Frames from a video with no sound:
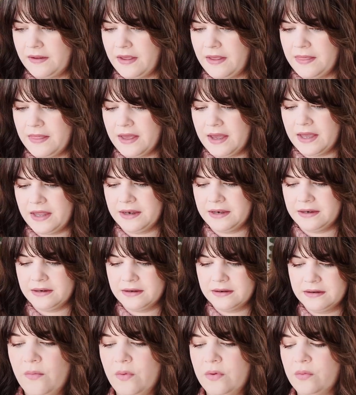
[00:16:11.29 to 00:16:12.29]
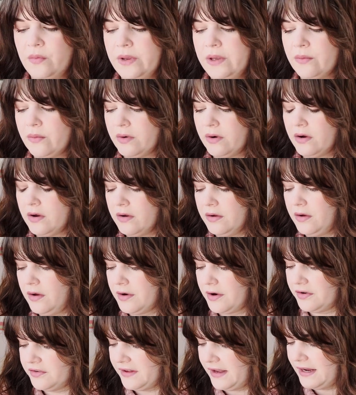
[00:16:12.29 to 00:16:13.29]
And then when we were
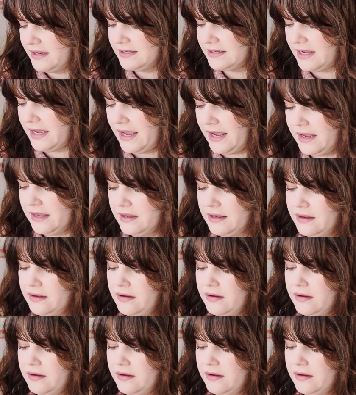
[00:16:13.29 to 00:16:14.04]
on our second day,